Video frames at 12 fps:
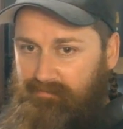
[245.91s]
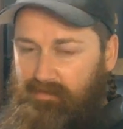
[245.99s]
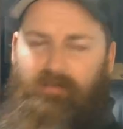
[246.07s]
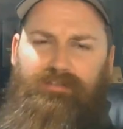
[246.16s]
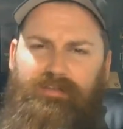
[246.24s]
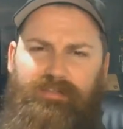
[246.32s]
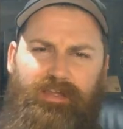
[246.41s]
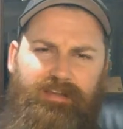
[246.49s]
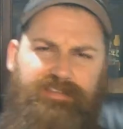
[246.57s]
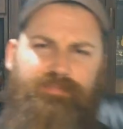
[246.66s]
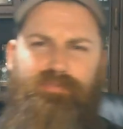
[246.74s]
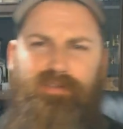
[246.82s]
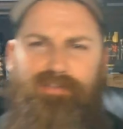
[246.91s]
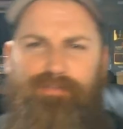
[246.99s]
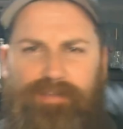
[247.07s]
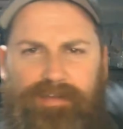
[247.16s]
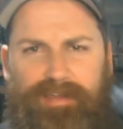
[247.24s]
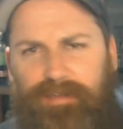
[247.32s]
I'll leave that a surprise for
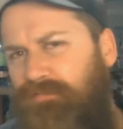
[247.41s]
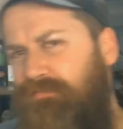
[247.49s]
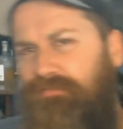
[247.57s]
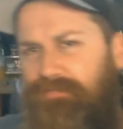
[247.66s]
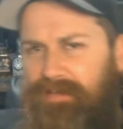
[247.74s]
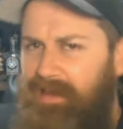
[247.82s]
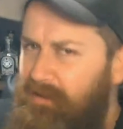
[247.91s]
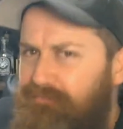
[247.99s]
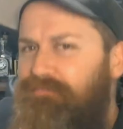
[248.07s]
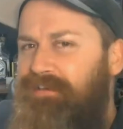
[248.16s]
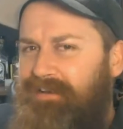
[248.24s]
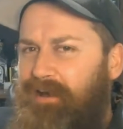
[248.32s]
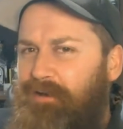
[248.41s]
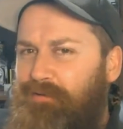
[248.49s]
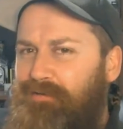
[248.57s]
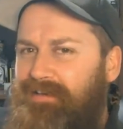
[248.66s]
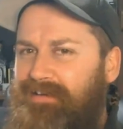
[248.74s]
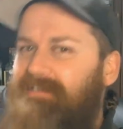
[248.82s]
you. If if you
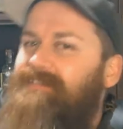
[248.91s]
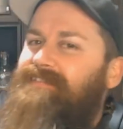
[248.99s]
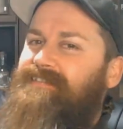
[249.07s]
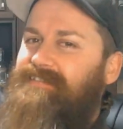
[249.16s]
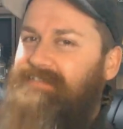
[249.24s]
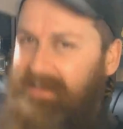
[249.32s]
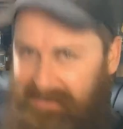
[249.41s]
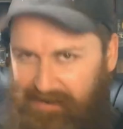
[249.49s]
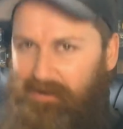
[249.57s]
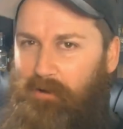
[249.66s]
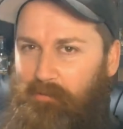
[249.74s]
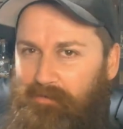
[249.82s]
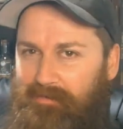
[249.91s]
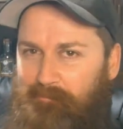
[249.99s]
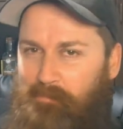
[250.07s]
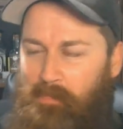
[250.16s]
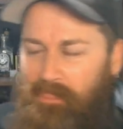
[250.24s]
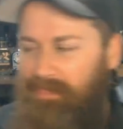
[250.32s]
know, then you know.
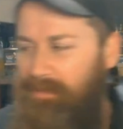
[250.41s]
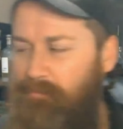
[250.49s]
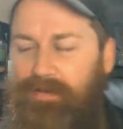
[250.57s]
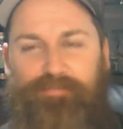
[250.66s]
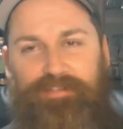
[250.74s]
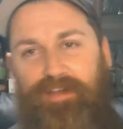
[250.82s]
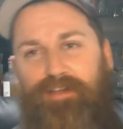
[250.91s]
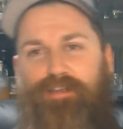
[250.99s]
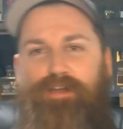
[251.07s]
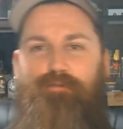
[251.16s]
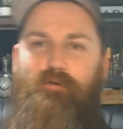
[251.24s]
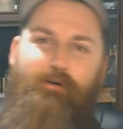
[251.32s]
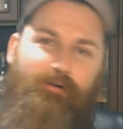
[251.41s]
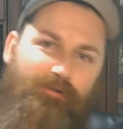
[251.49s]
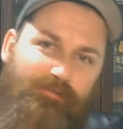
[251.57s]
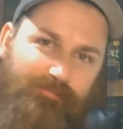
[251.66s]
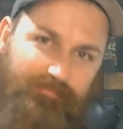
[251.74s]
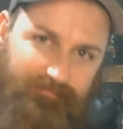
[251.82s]
But if you don't know,
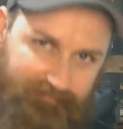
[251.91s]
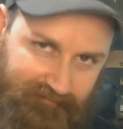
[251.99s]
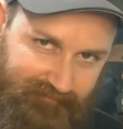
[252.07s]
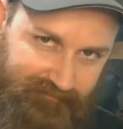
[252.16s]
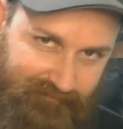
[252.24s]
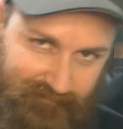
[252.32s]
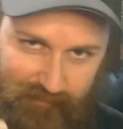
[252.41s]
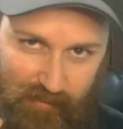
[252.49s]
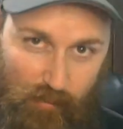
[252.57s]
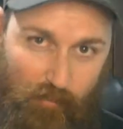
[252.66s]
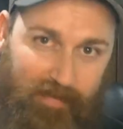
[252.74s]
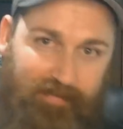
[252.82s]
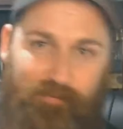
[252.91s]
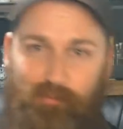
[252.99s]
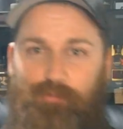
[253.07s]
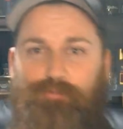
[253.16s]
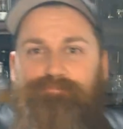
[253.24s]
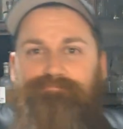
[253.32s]
well, you can wait
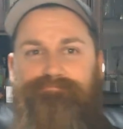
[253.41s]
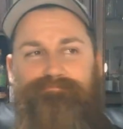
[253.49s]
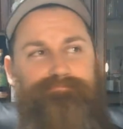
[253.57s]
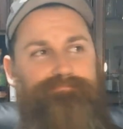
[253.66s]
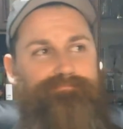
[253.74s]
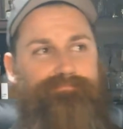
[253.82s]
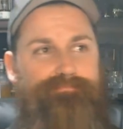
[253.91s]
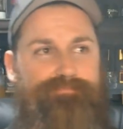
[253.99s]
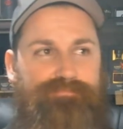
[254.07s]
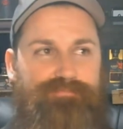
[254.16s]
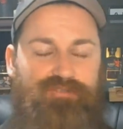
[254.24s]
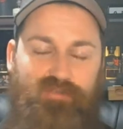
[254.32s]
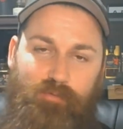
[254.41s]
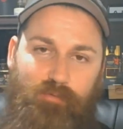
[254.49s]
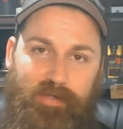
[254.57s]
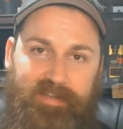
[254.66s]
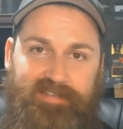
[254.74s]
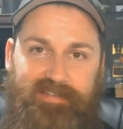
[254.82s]
till two more
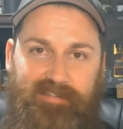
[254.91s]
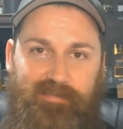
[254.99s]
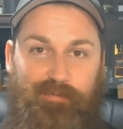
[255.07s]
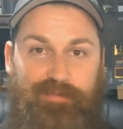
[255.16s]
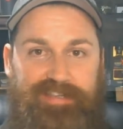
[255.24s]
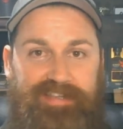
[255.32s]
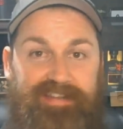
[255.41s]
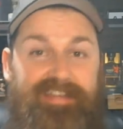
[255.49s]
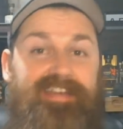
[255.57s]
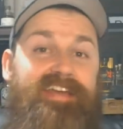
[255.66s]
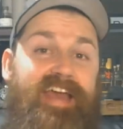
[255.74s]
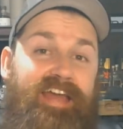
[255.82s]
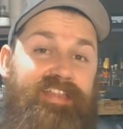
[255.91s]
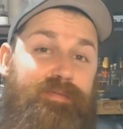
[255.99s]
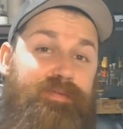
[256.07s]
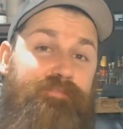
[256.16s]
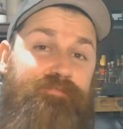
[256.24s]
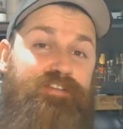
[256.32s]
weeks. You'll see it, and that'll
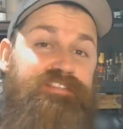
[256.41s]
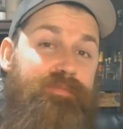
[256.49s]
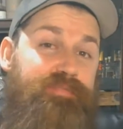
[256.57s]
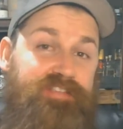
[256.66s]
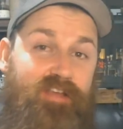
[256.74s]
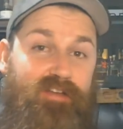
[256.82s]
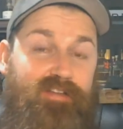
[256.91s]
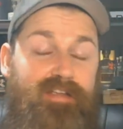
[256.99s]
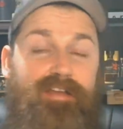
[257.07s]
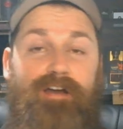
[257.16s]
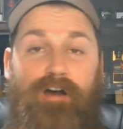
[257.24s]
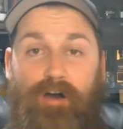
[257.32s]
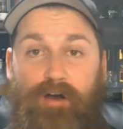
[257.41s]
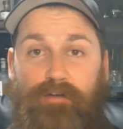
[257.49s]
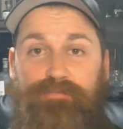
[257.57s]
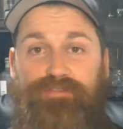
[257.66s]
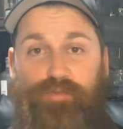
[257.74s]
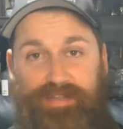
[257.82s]
be the first episode
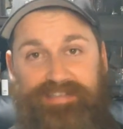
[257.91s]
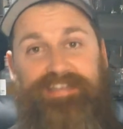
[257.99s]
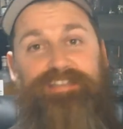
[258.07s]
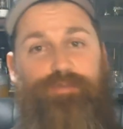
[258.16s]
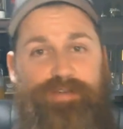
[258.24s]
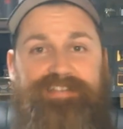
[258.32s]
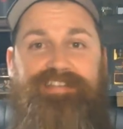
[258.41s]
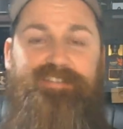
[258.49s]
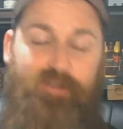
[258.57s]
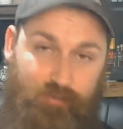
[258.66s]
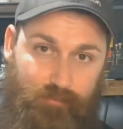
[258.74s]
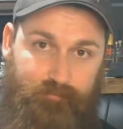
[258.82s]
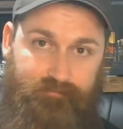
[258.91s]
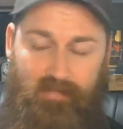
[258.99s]
of 2022.